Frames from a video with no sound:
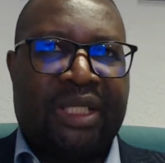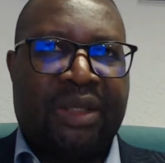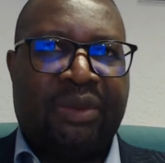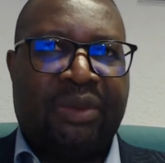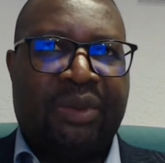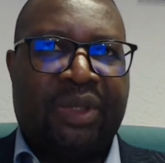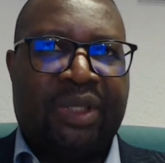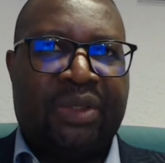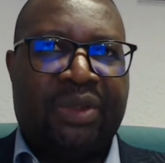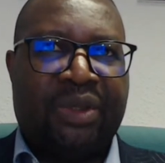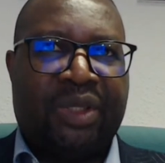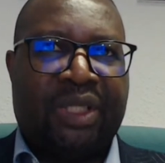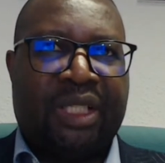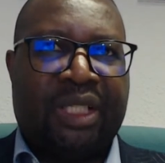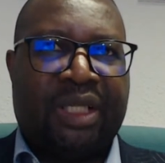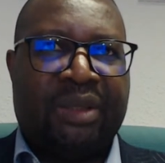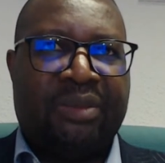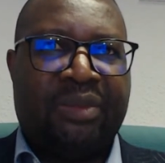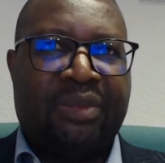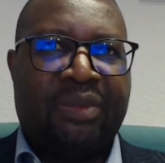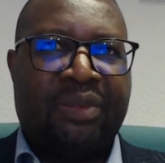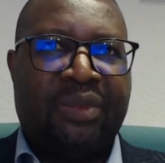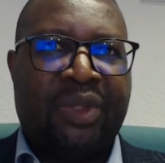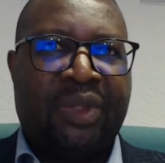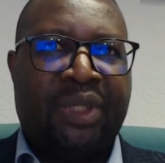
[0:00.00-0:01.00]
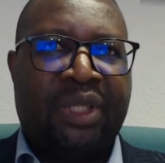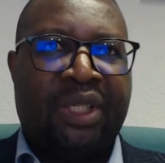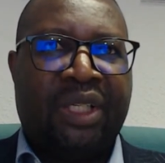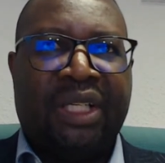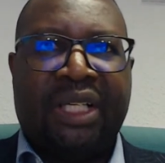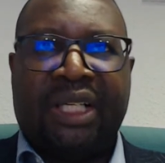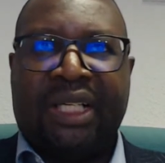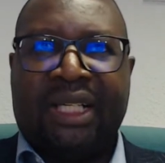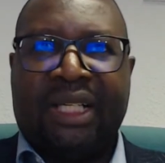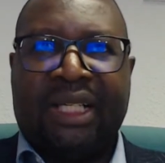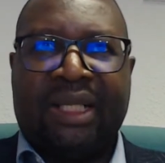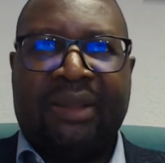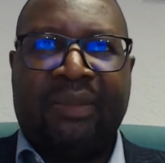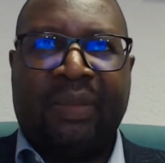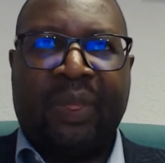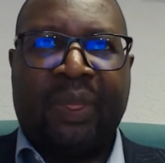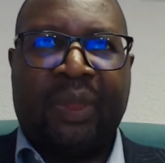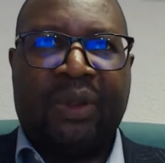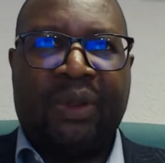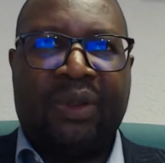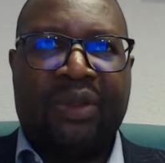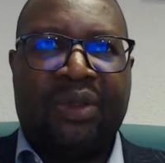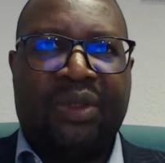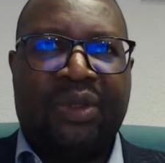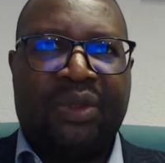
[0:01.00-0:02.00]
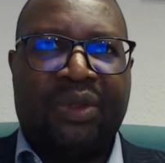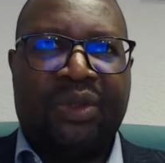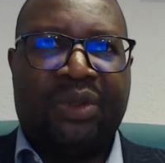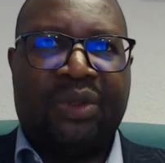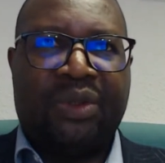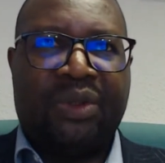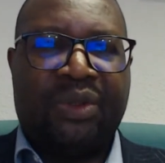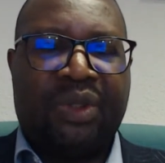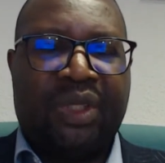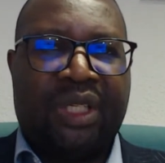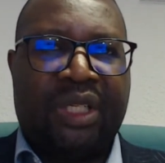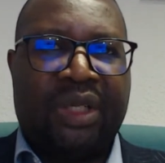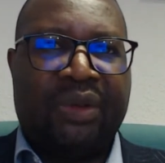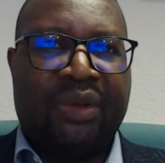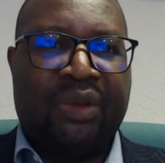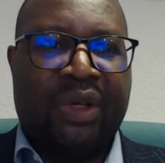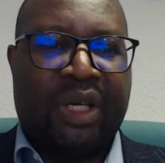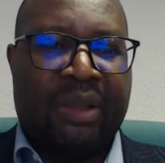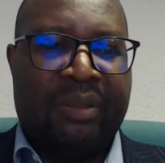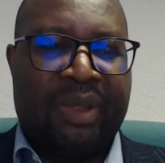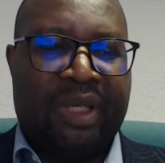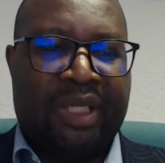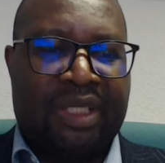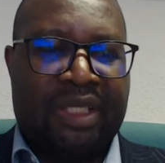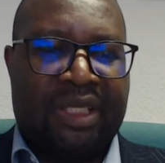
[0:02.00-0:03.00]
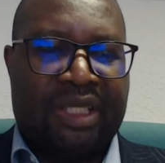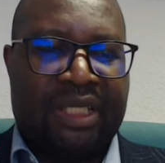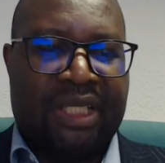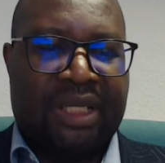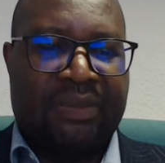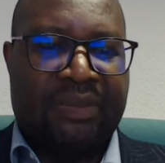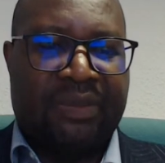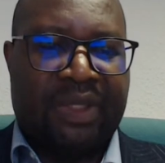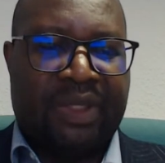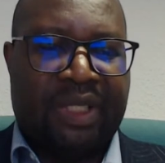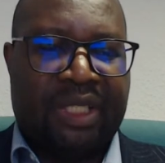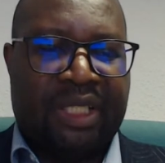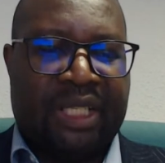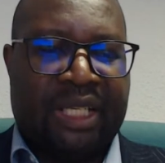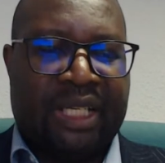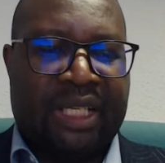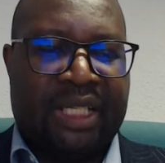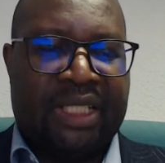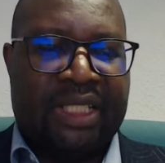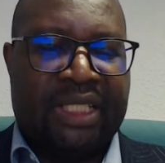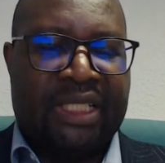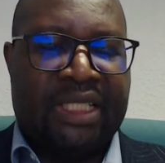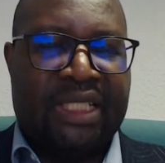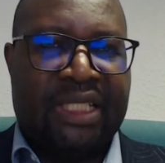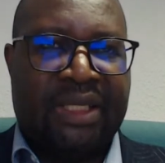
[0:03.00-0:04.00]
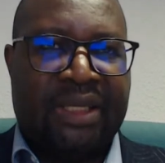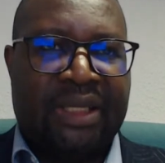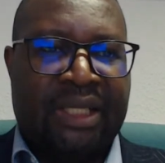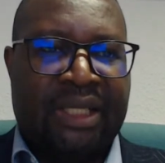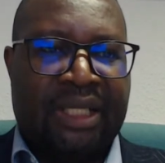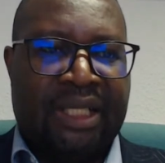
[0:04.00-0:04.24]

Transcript: I'm going to come to the requirements next.